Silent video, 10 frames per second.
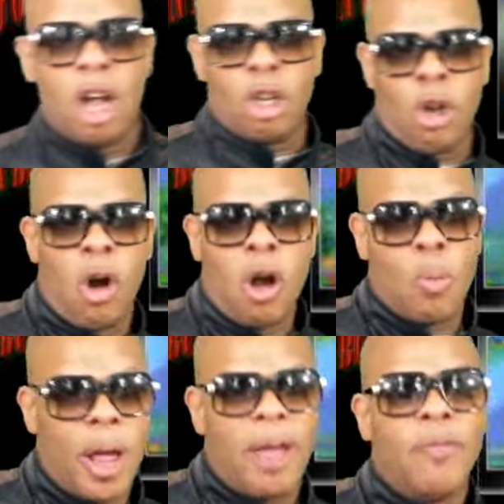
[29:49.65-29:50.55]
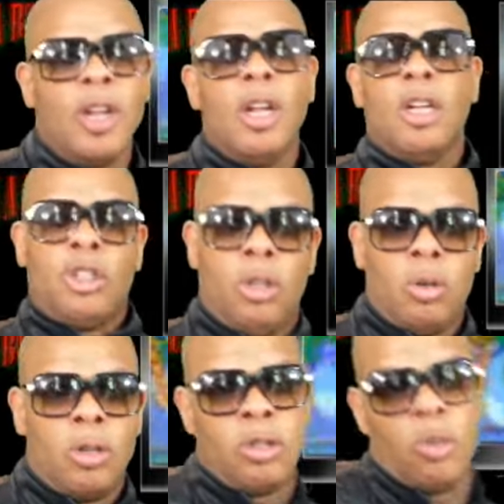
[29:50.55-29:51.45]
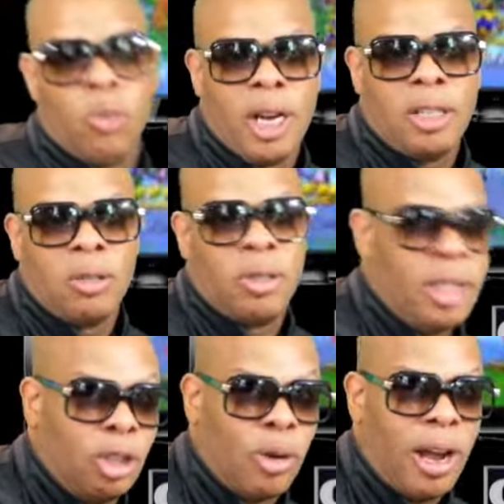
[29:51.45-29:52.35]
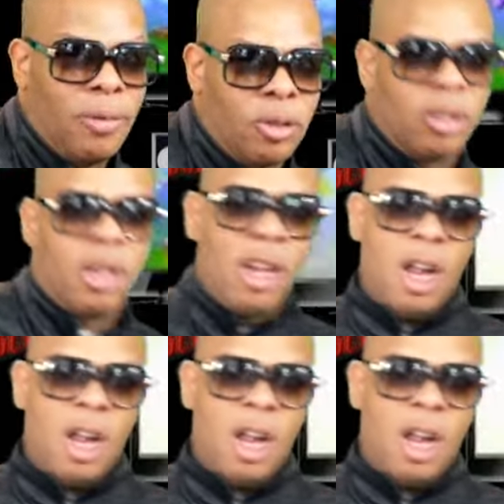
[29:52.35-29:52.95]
along with shooters, racers, and drivers.